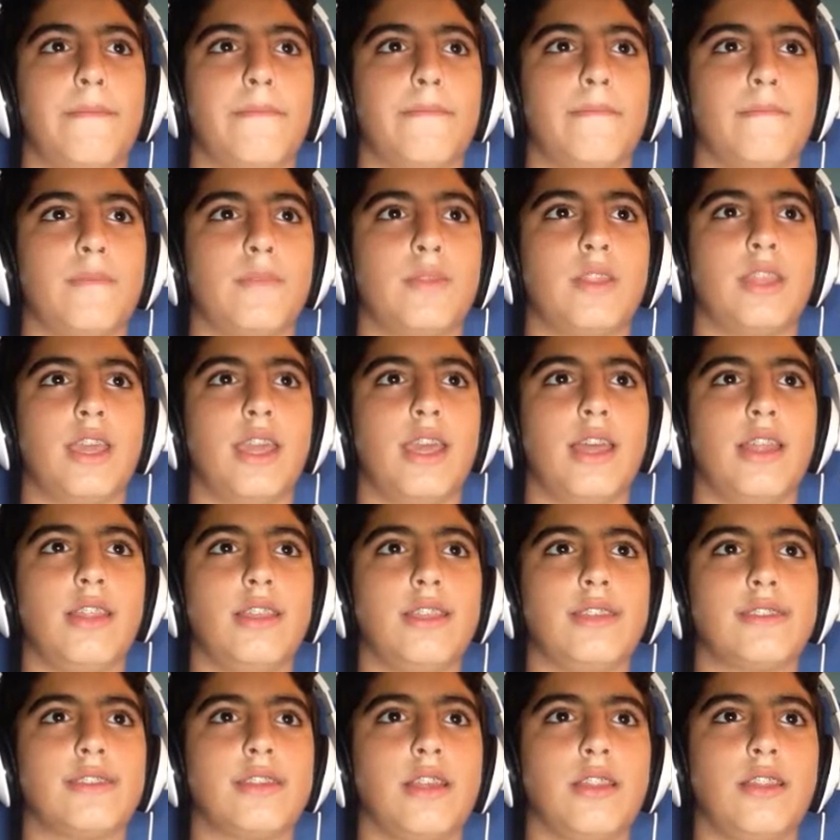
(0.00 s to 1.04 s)
The alien is
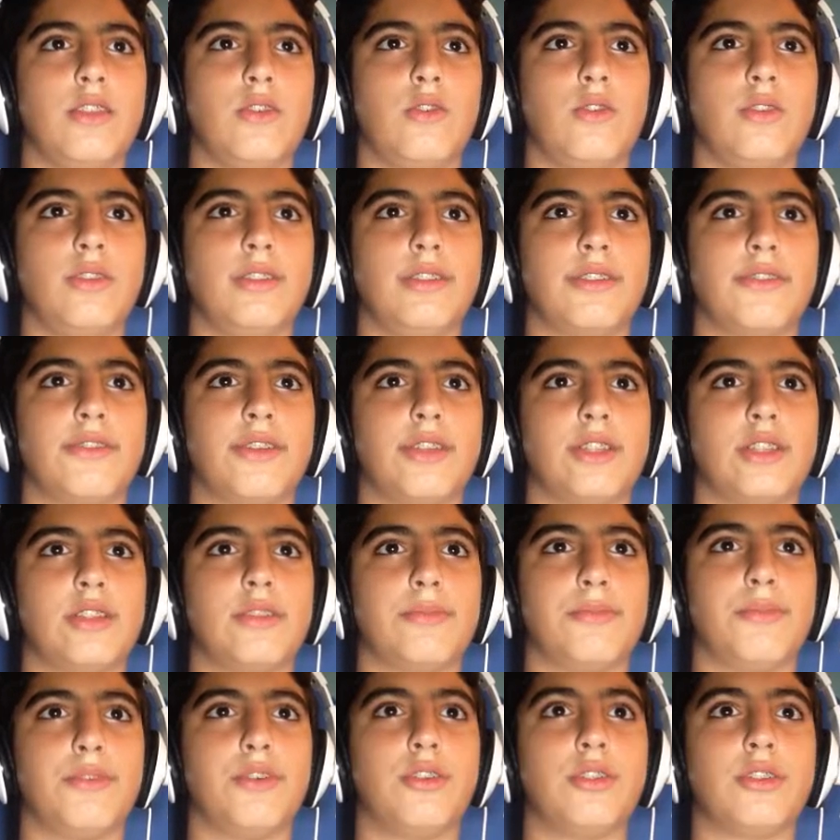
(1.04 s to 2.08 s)
not the only threat on the
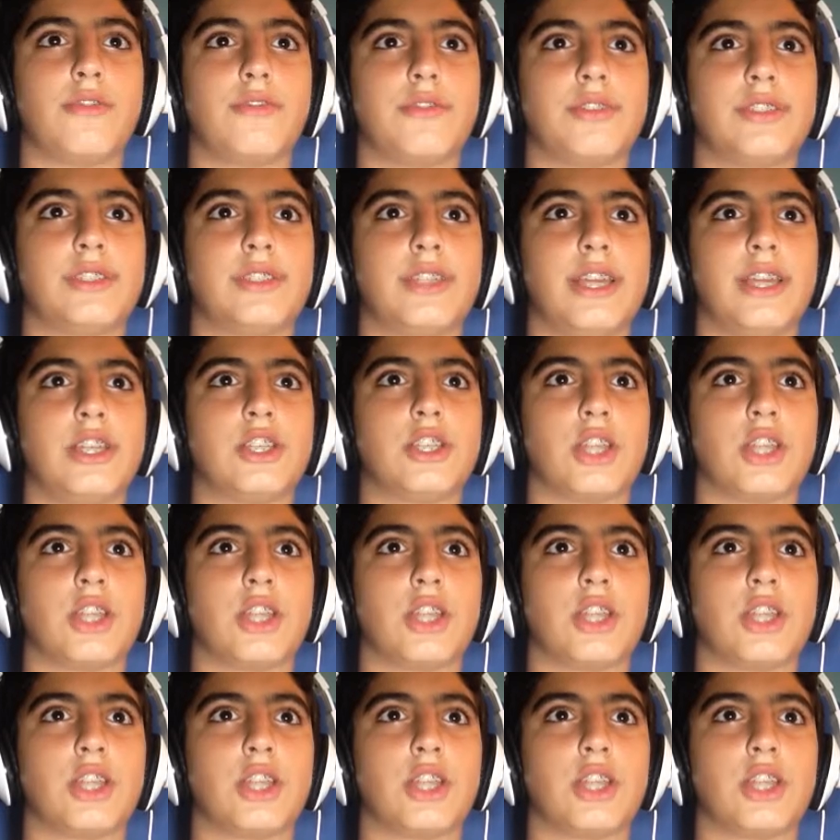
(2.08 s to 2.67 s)
board of the station.